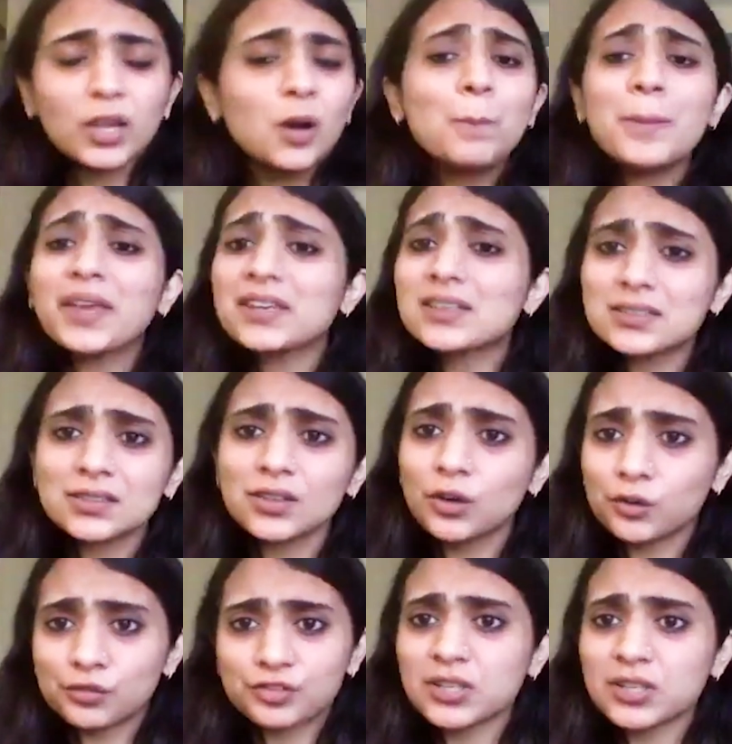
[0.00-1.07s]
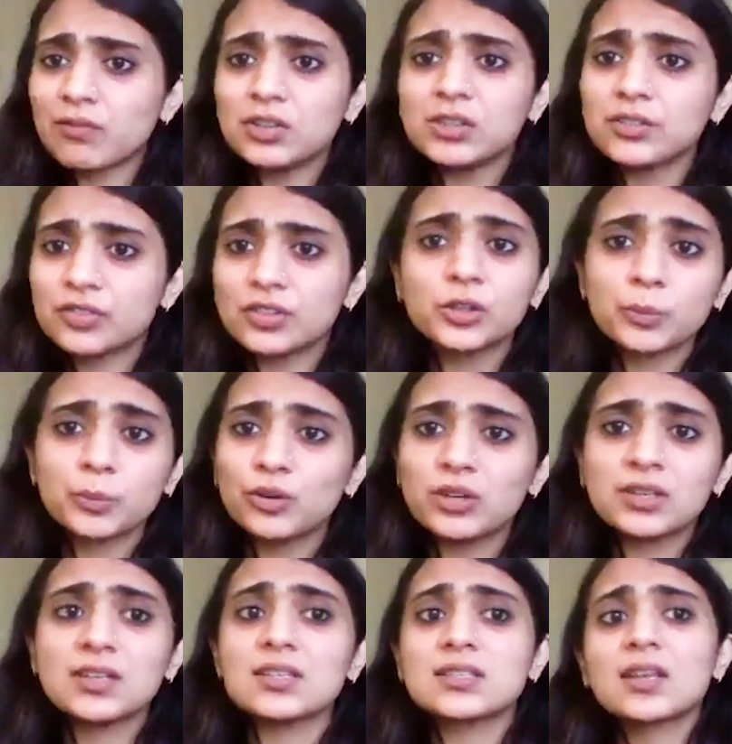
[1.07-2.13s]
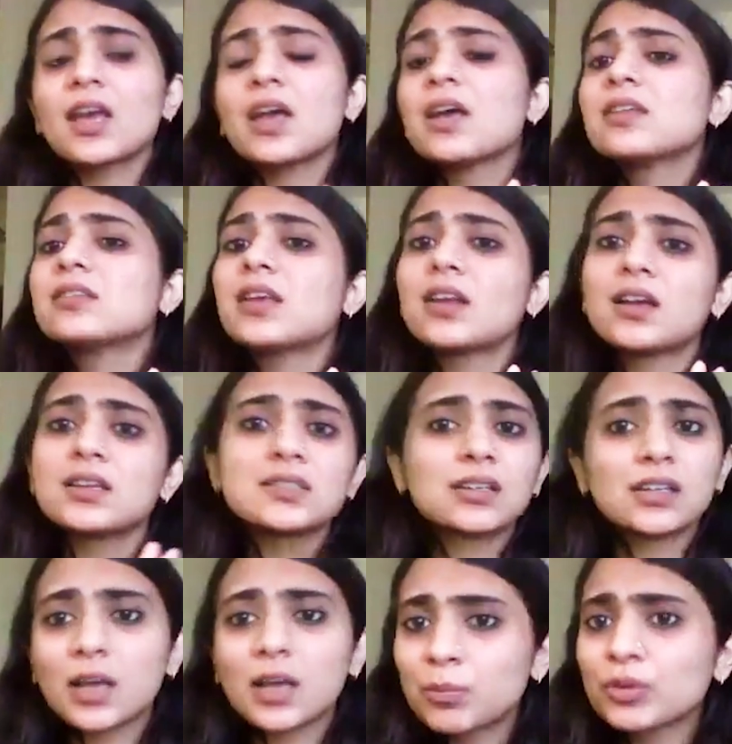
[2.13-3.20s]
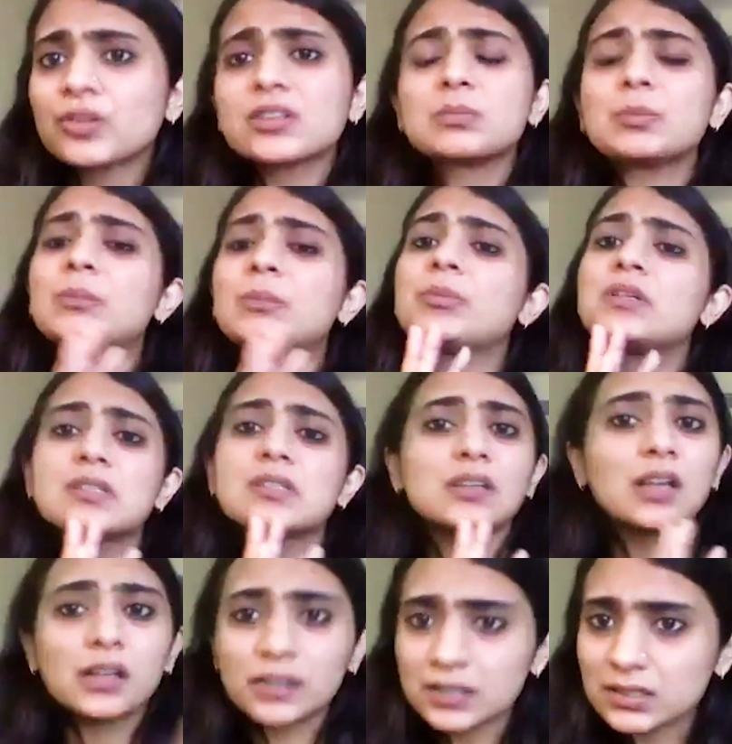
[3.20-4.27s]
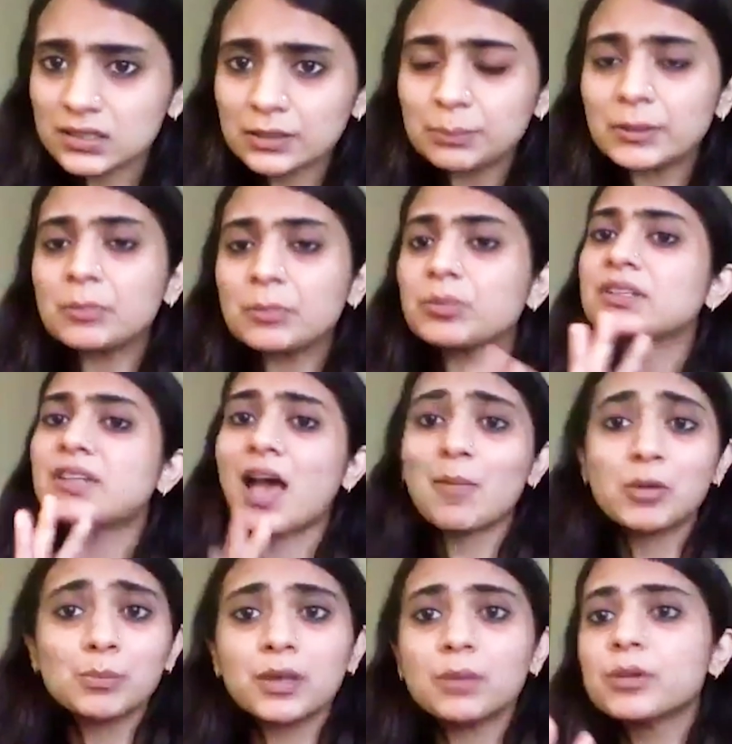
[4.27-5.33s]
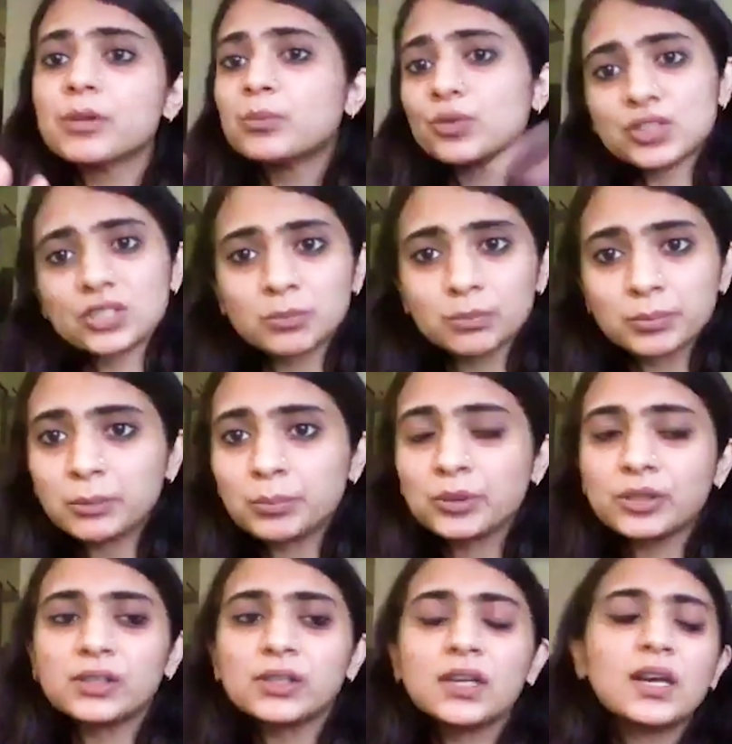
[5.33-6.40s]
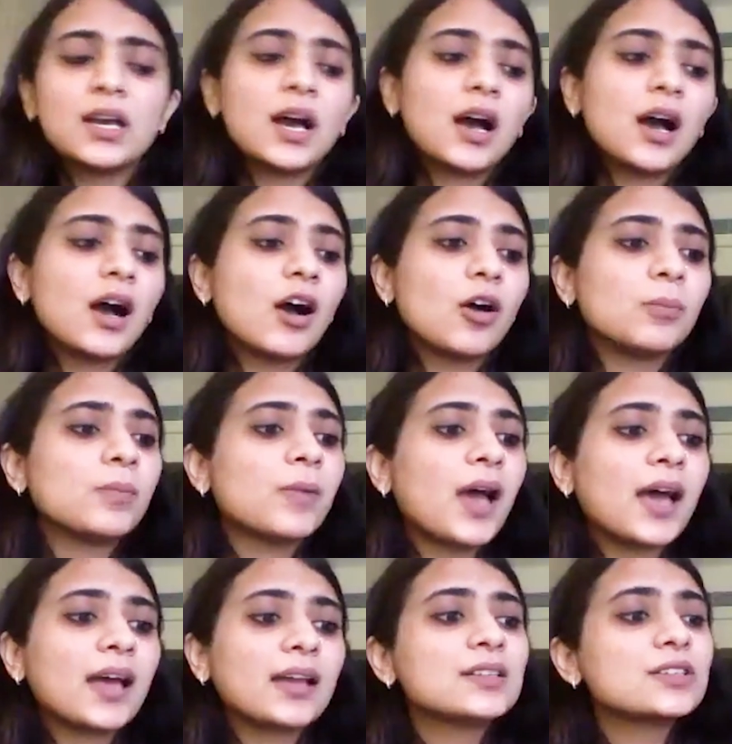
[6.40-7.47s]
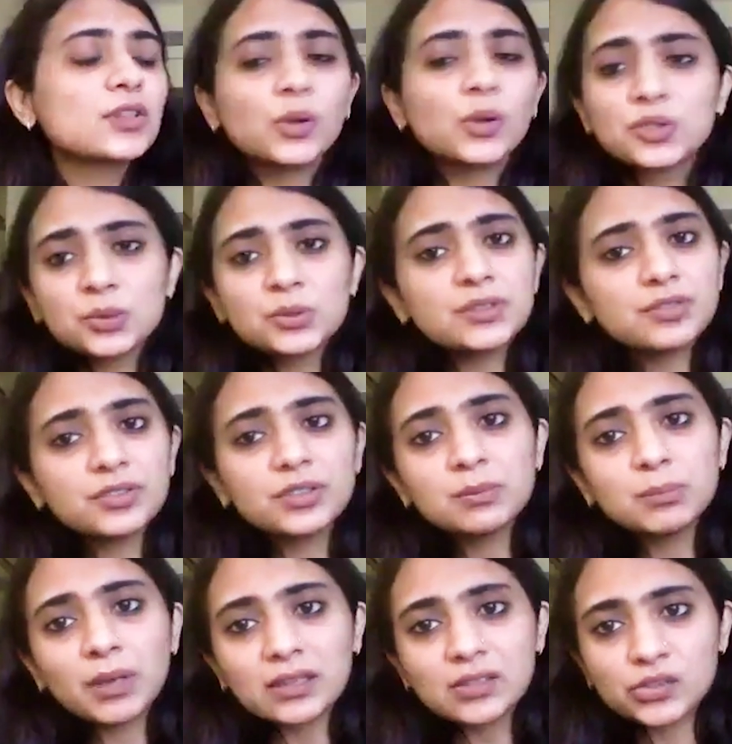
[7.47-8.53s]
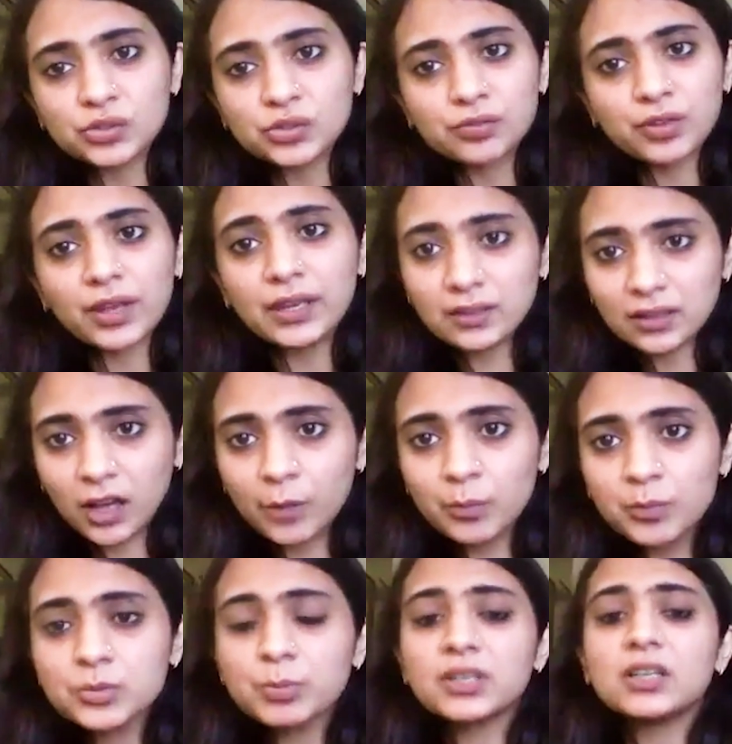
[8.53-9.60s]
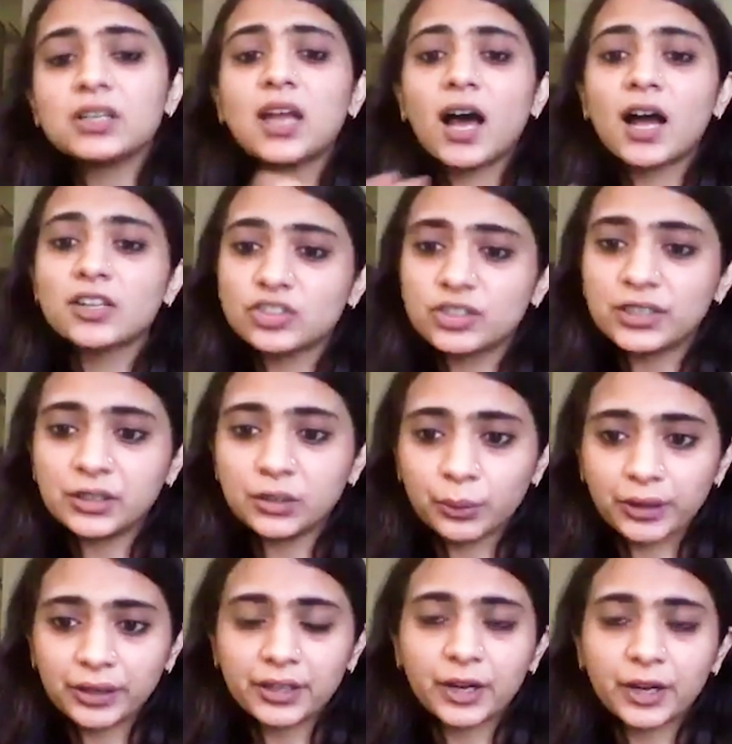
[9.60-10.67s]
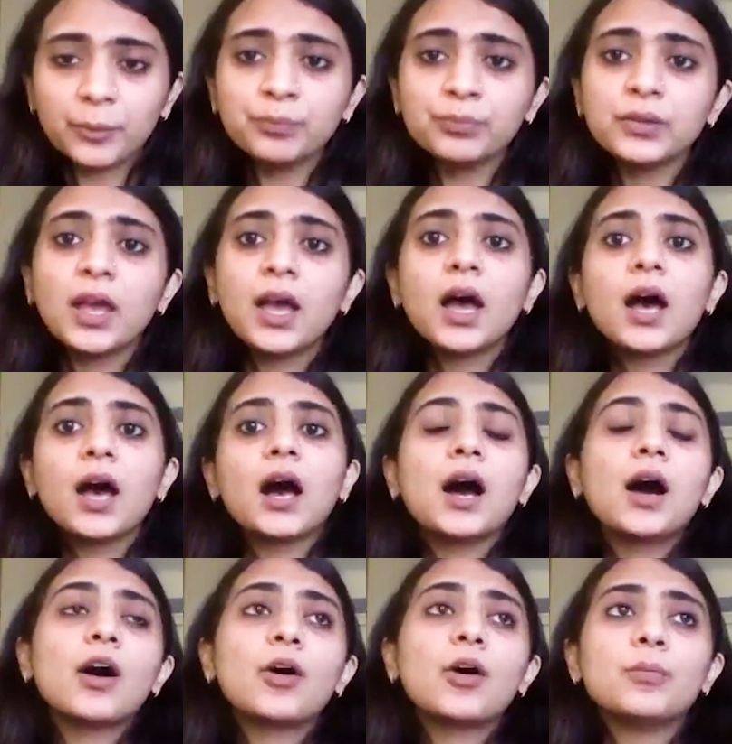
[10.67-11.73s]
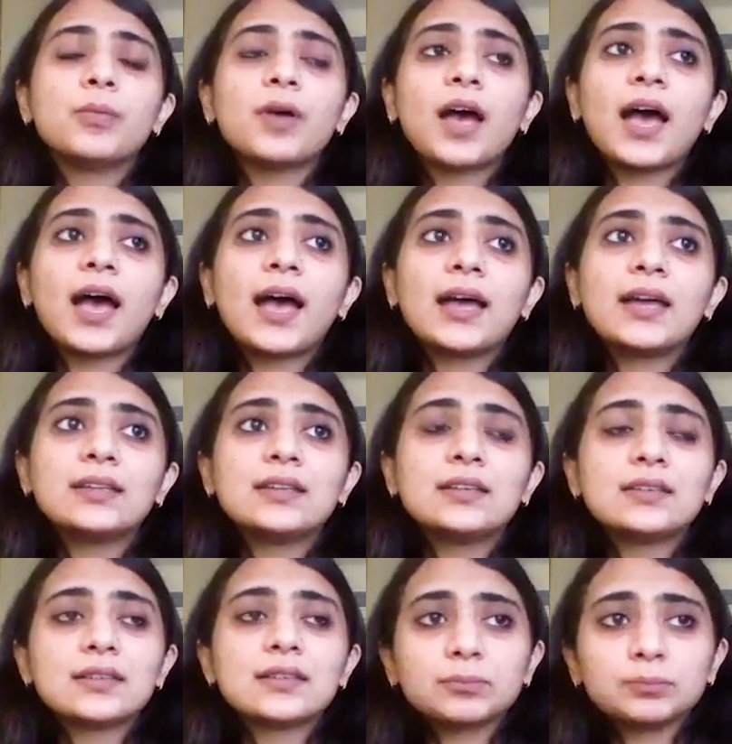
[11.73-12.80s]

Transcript: a mix of several different communities. There are Sinhala Buddhist people, Sinhala Christian people, Tamil people, Muslim people. Um, and it's also a different mix of incomes, but largely low income. Um, and